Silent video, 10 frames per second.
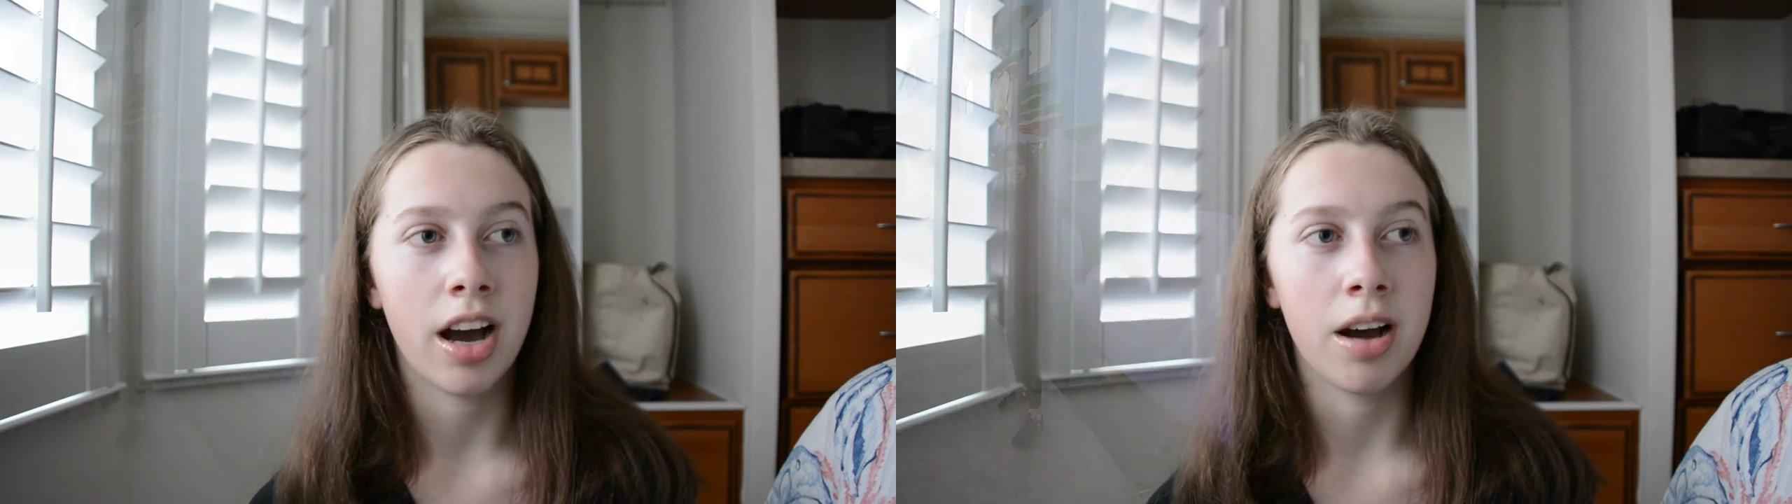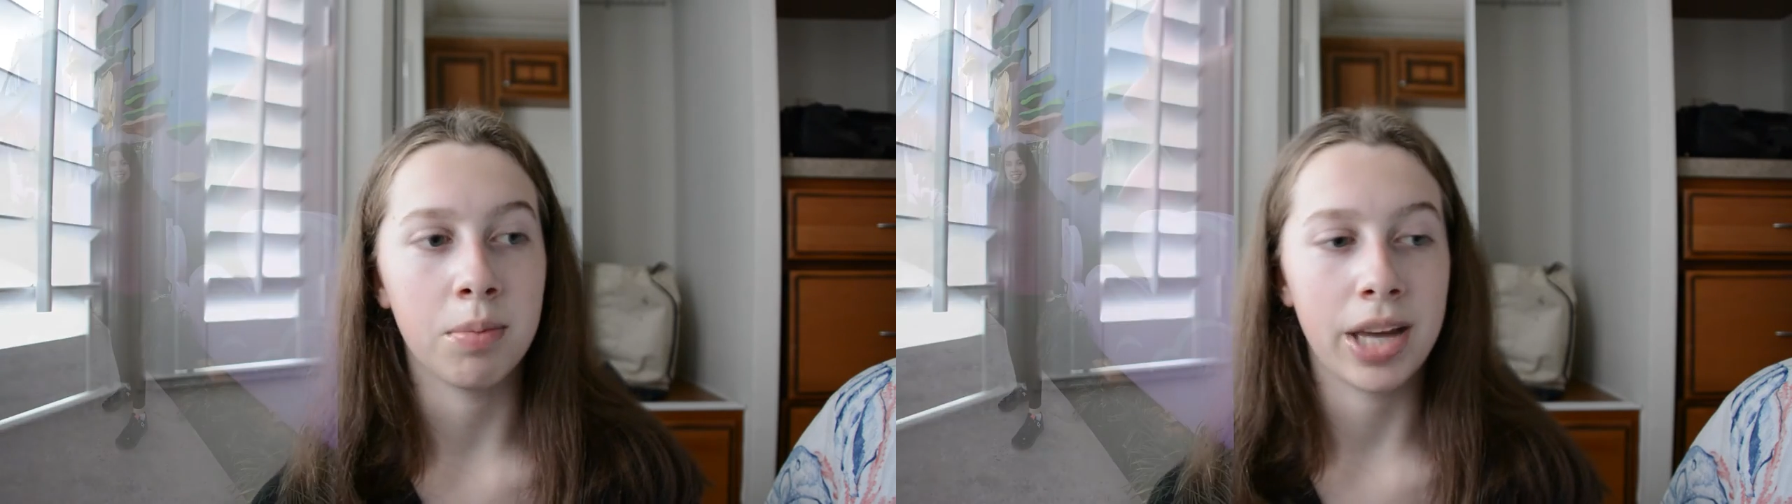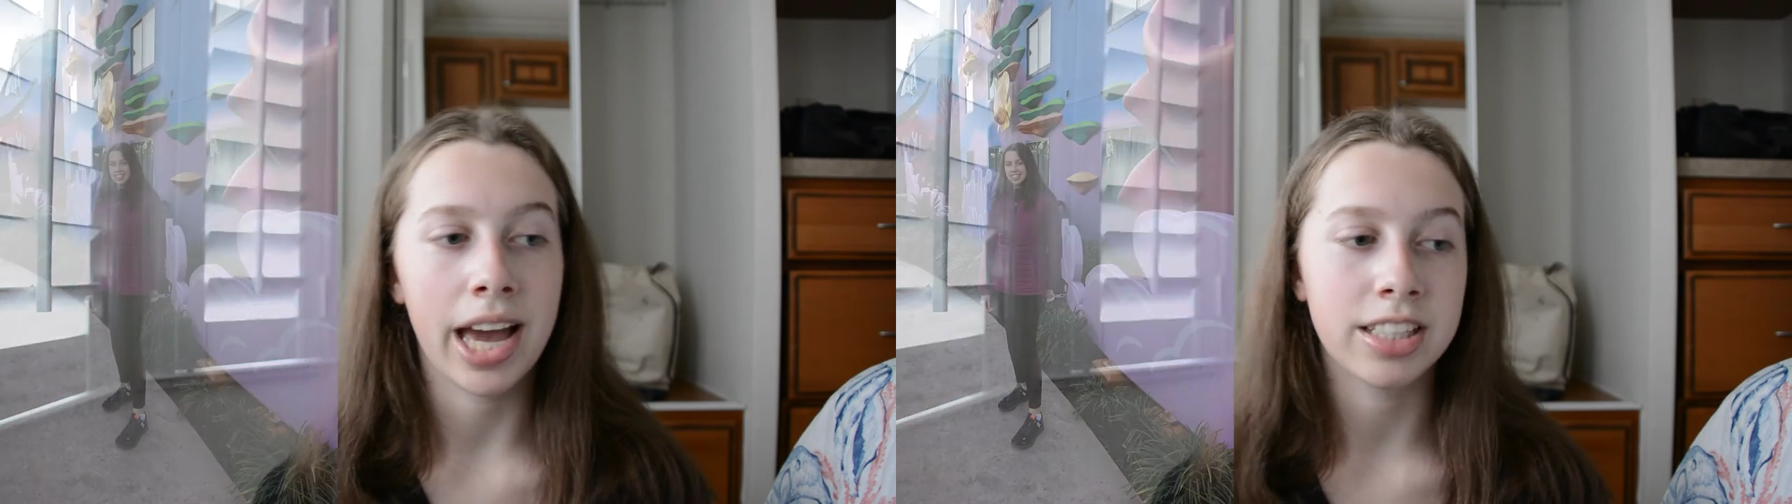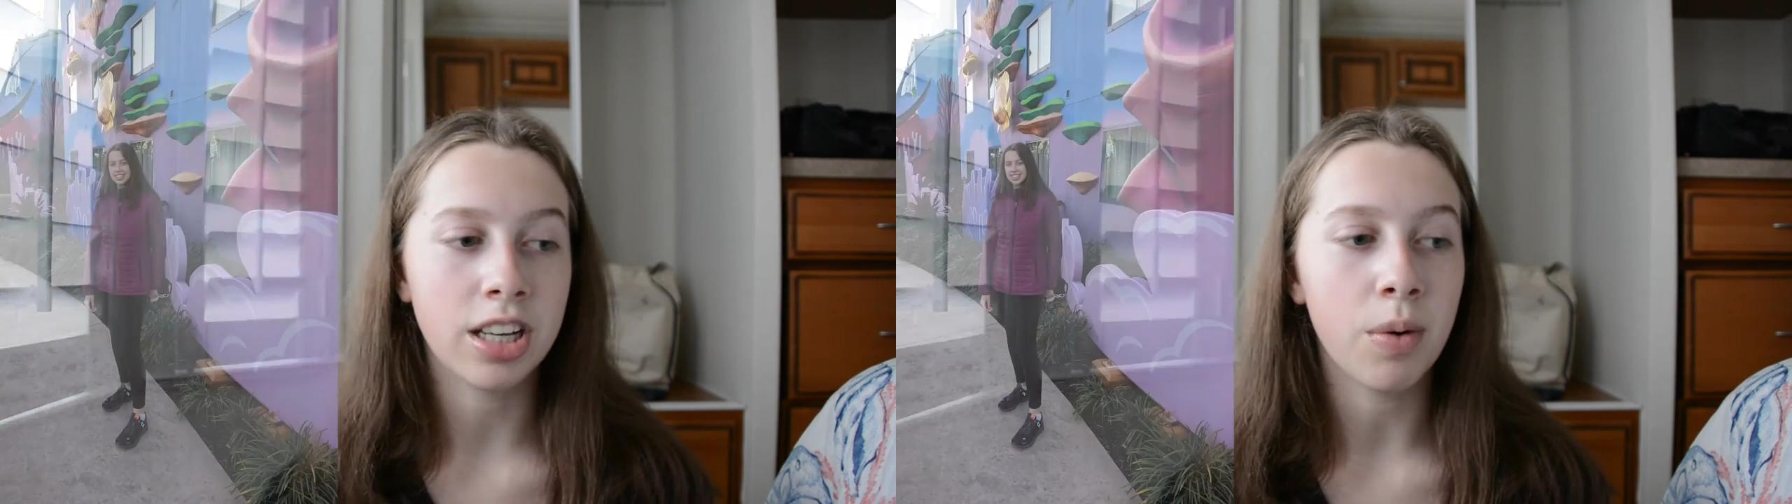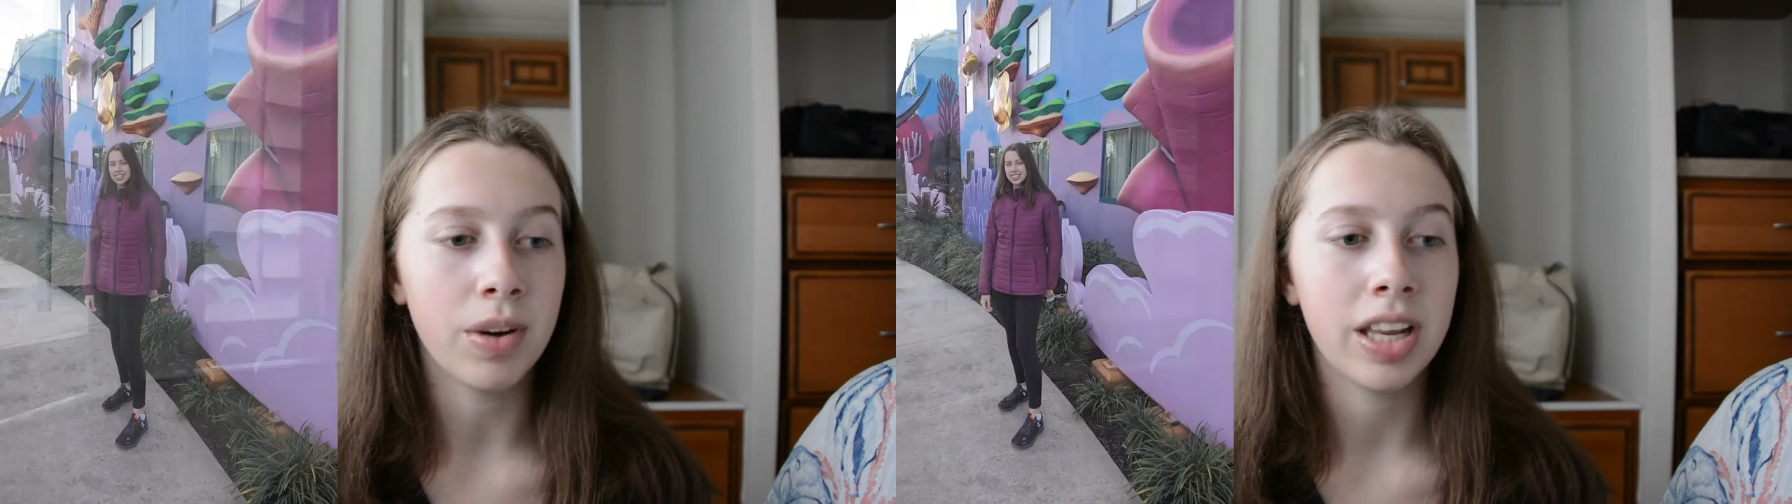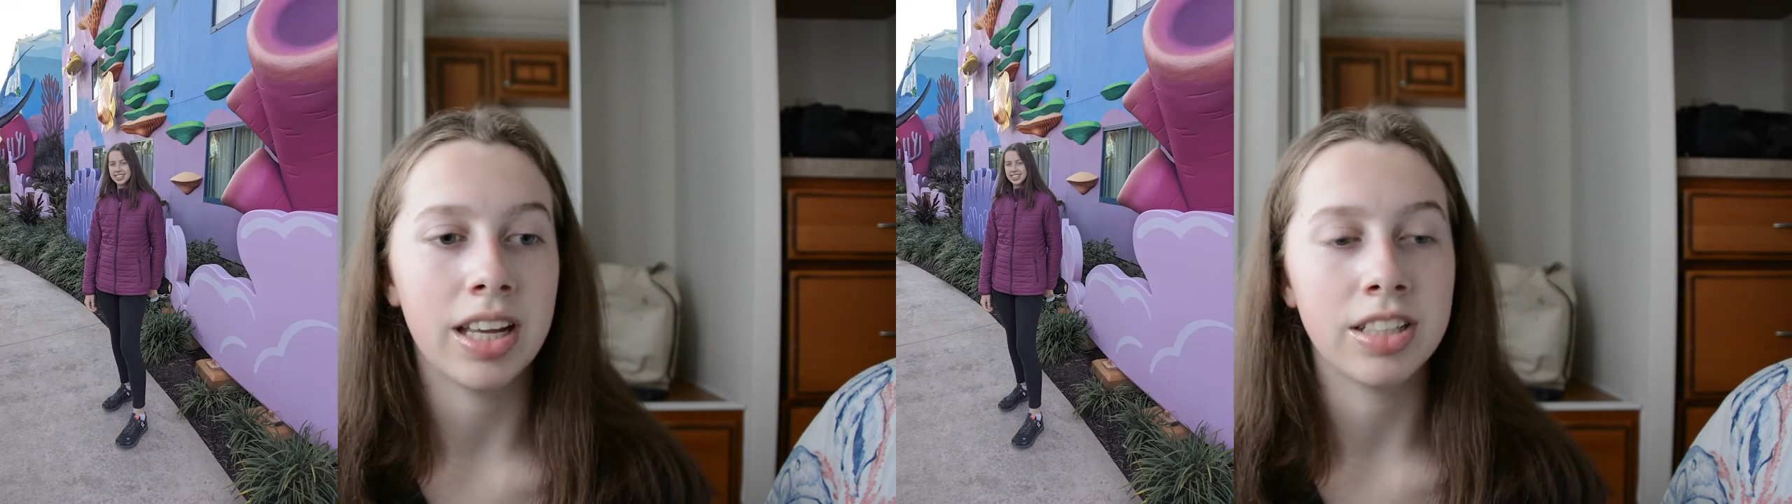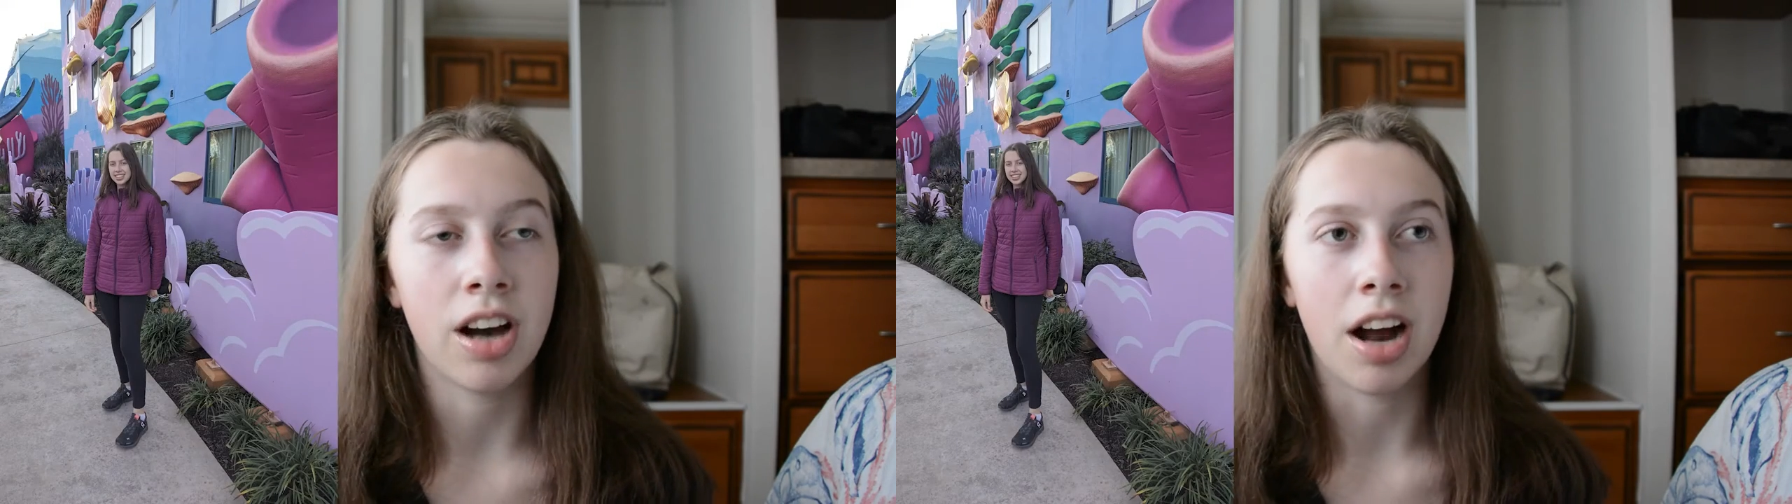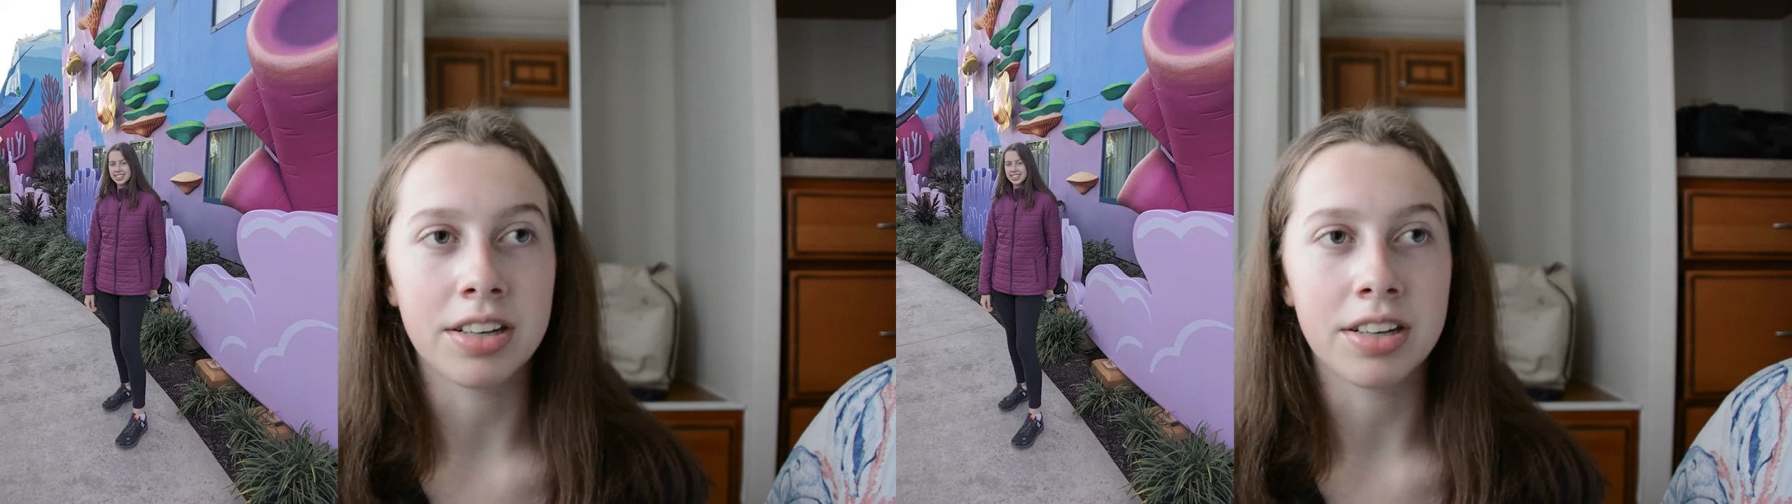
Um, we had to go in and talk